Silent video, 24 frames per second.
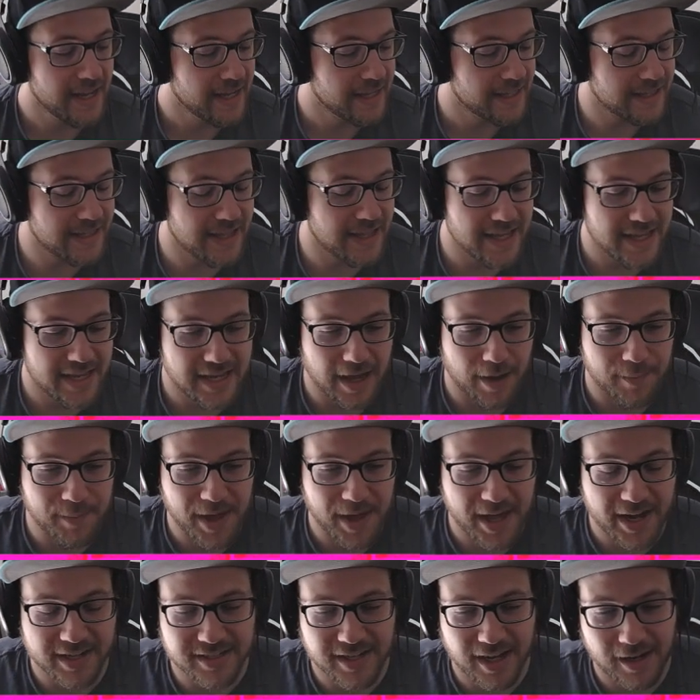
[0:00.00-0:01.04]
The
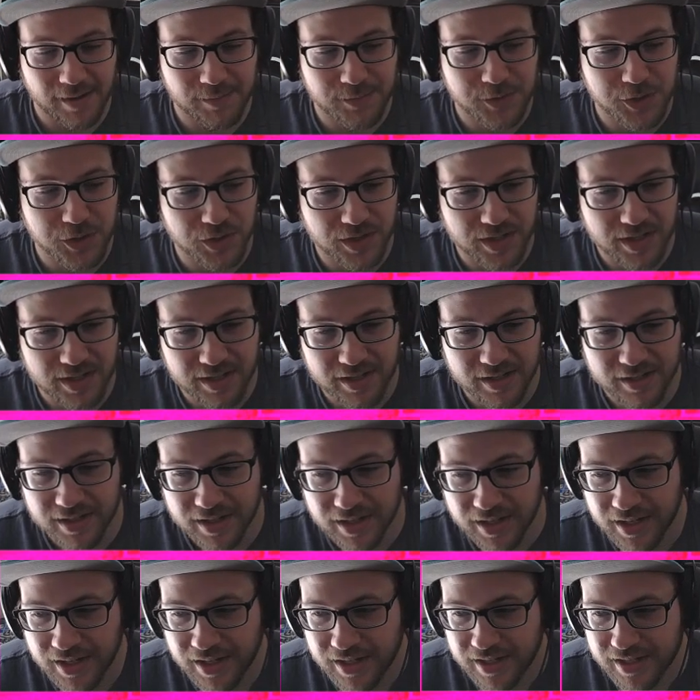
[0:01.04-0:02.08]
amount of times you can
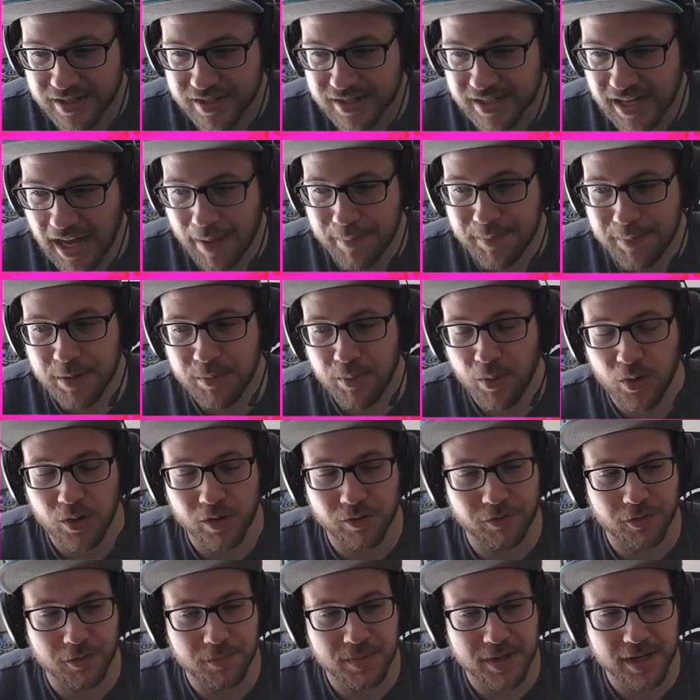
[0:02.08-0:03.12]
stop an opponent
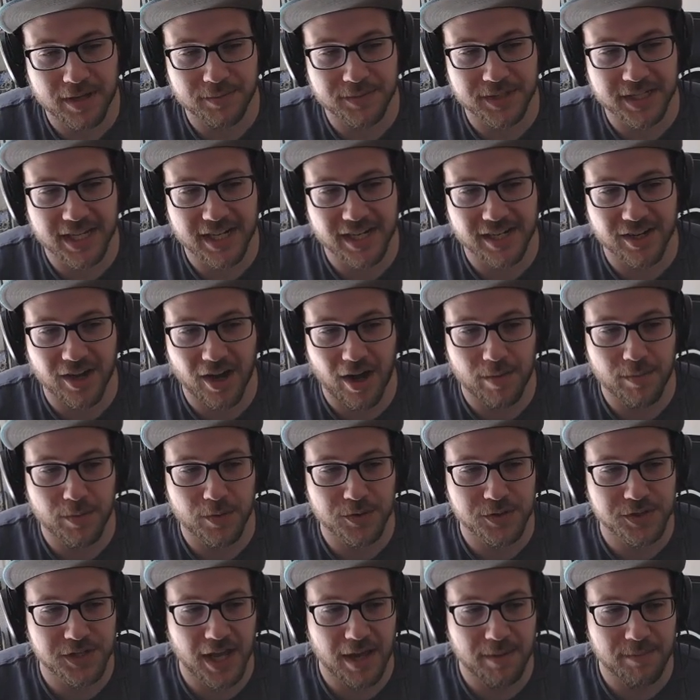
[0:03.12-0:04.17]
from being able to get a combo
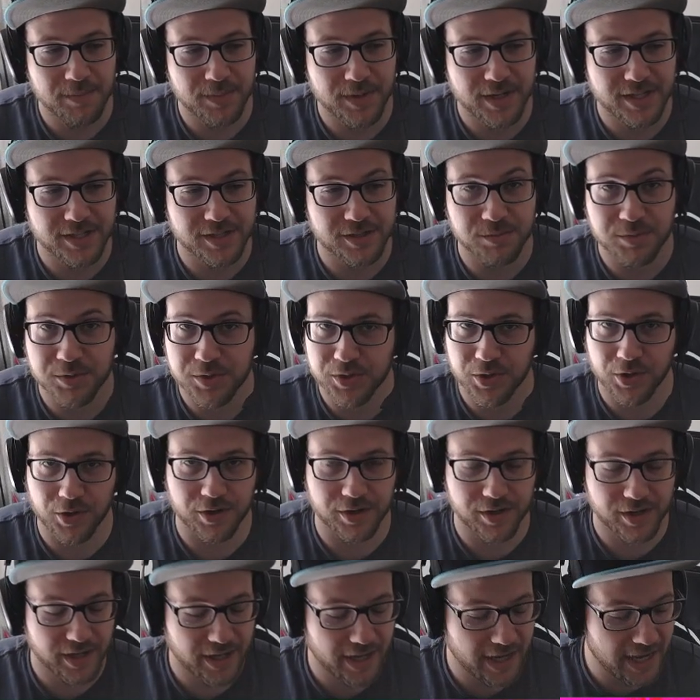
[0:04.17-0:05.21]
step is absurd,
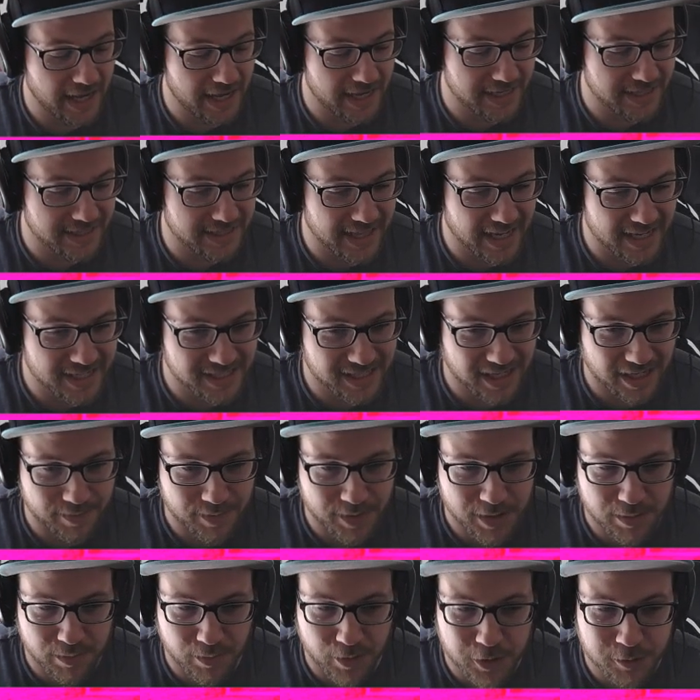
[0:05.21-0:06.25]
and that's going to be
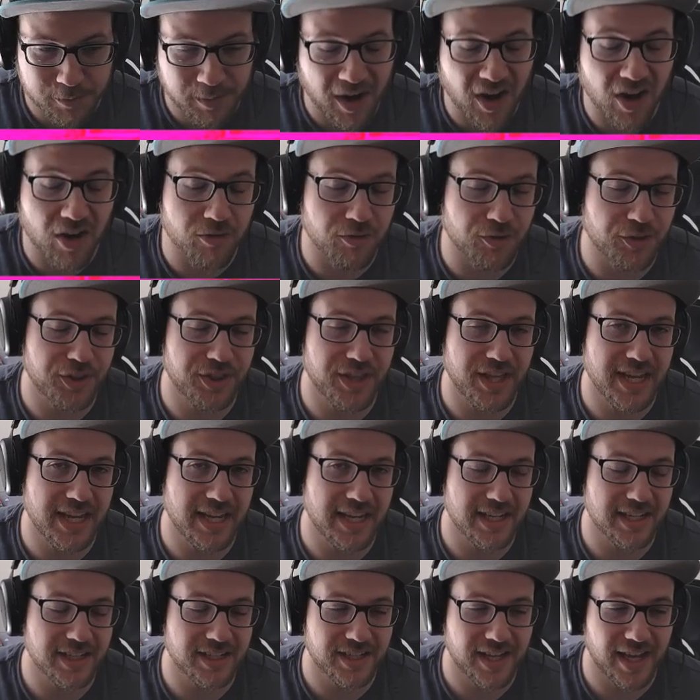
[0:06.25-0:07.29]
the most powerful thing
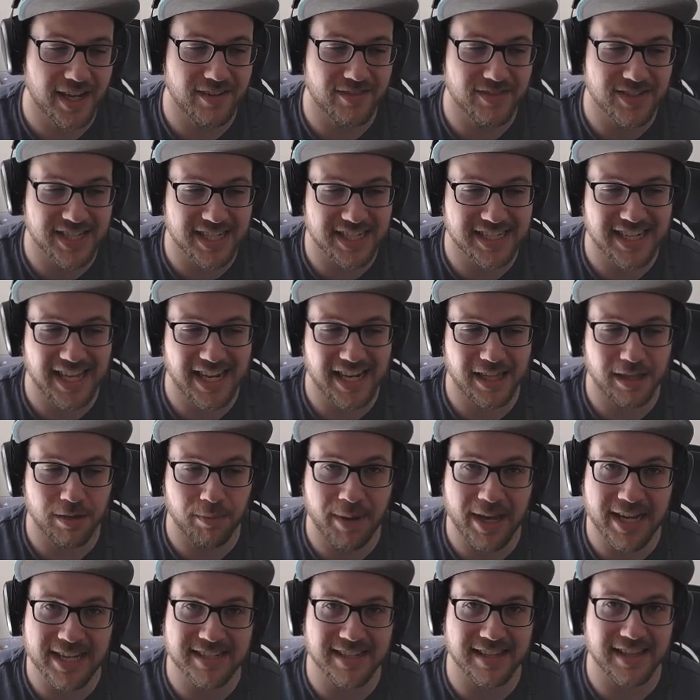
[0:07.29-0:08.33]
in kind of dictating the
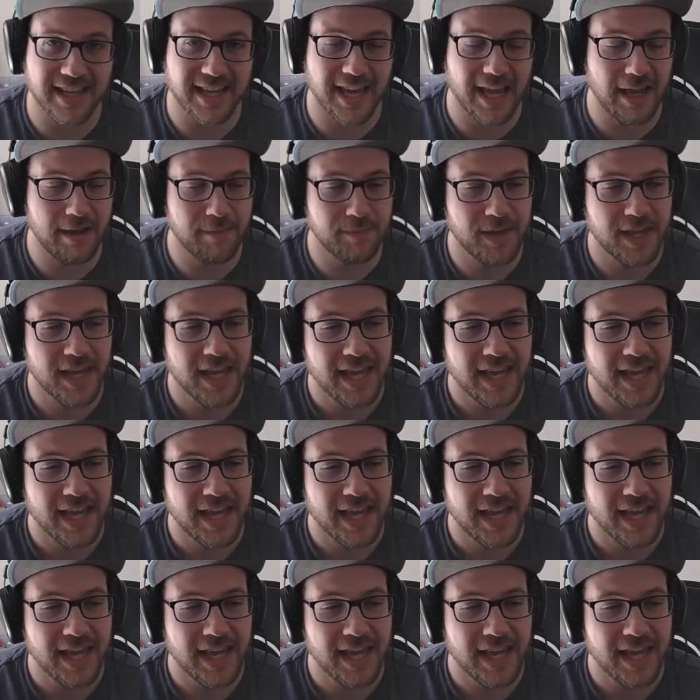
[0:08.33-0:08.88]
pace of the game.